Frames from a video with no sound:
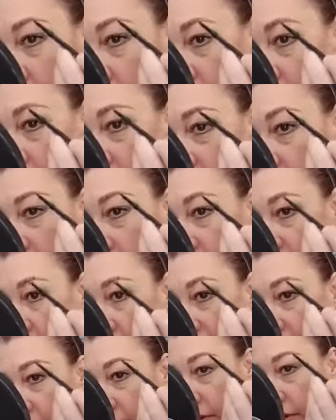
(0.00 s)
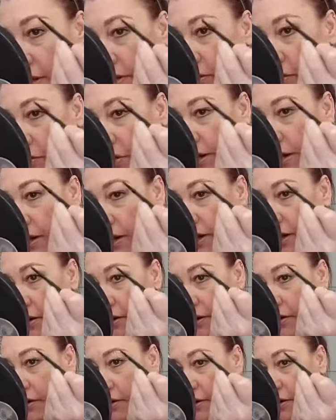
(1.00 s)
but you can really see
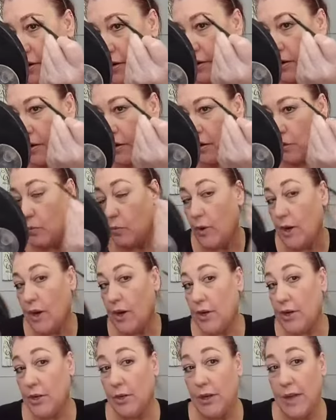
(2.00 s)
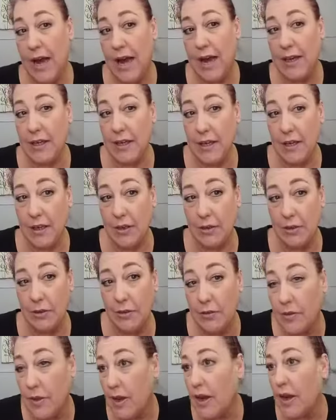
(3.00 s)
where you're
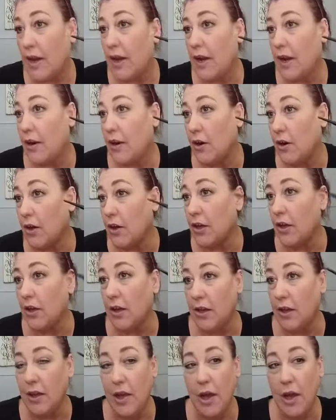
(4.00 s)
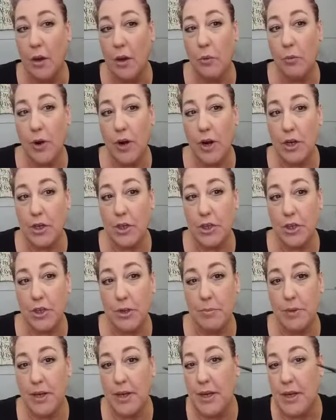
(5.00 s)
lacking the hair, where it should
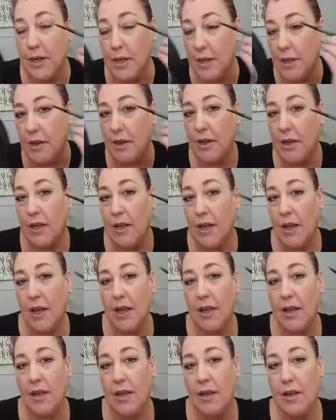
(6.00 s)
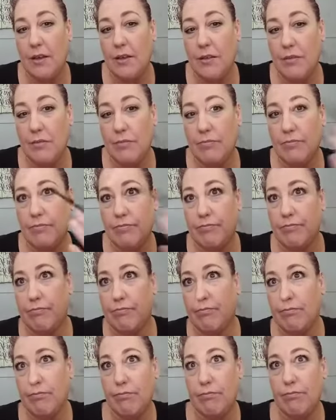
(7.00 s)
have been, and
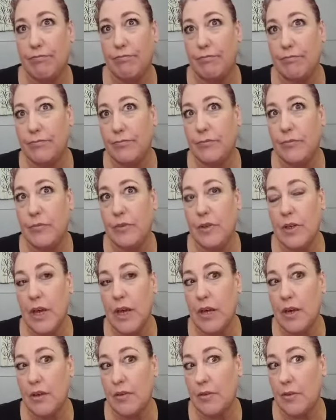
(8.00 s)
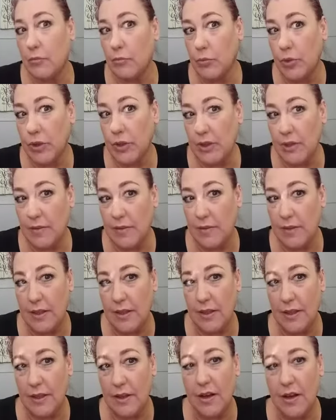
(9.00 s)
kind of really
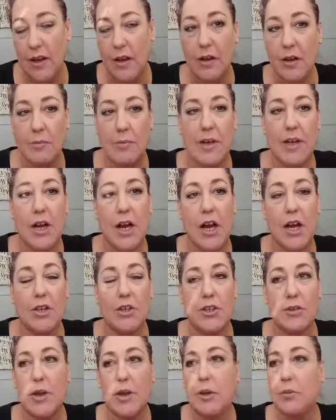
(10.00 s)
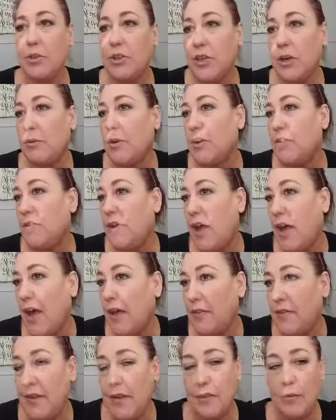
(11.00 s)
see, like, oh my gosh, I wish I would have
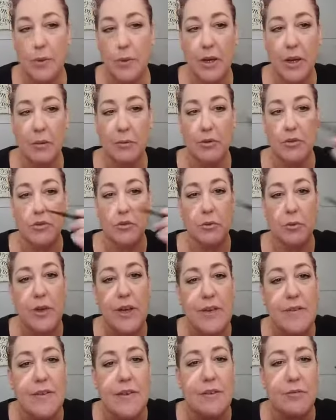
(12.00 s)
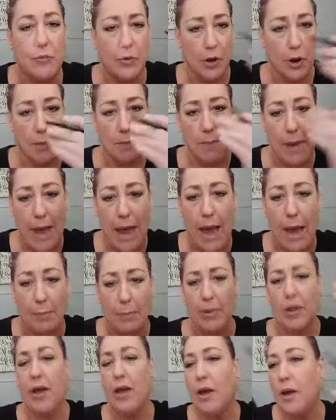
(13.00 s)
had these when I was tweezing for a
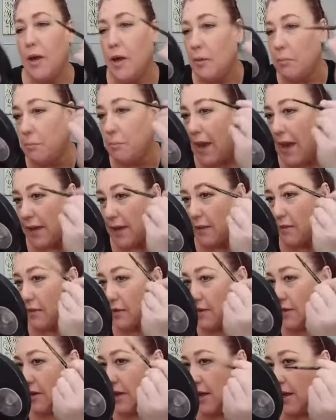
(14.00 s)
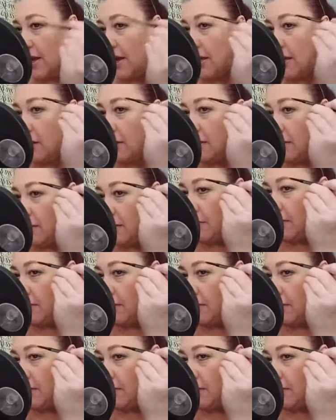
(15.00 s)
map back in the day,